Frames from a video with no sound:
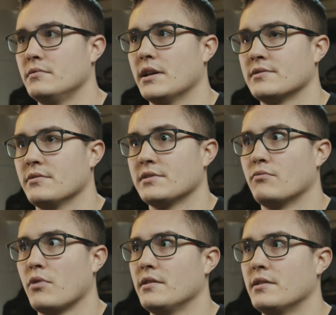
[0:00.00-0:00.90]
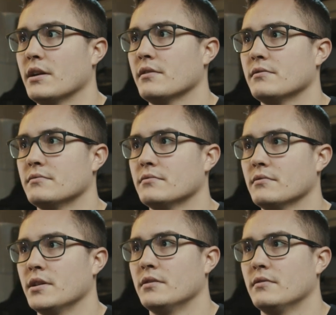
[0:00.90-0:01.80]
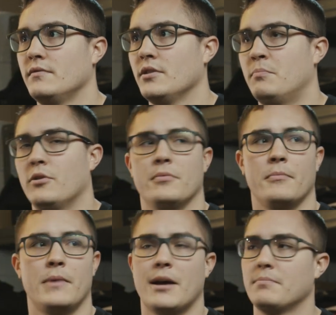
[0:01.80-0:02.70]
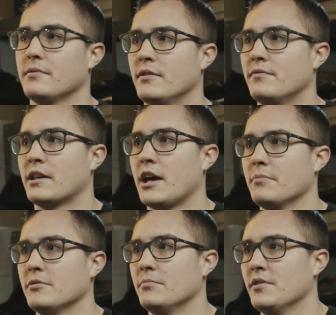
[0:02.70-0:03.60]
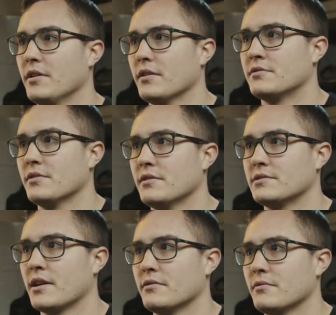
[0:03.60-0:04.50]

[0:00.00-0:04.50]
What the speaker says: Yeah, so I was like right there. Like, if you pull up a map of the Capitol building, it'd show you exactly